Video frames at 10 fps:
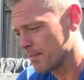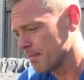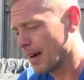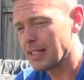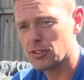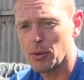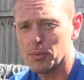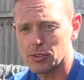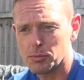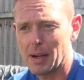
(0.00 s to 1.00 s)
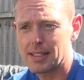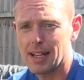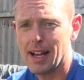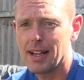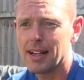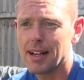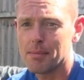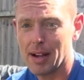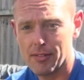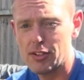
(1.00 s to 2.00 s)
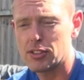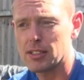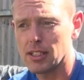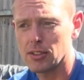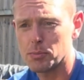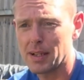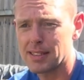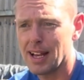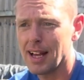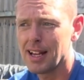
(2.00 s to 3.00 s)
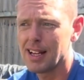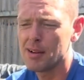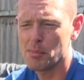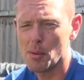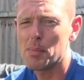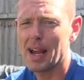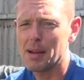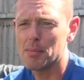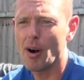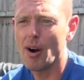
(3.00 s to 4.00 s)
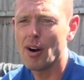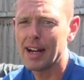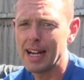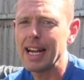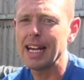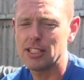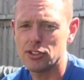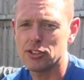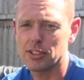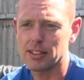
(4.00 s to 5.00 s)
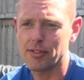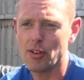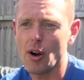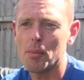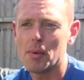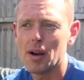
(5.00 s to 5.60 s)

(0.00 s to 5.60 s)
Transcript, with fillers: my SCOP looks better, my efficiency looks better, I'm paying more. It's just because I've got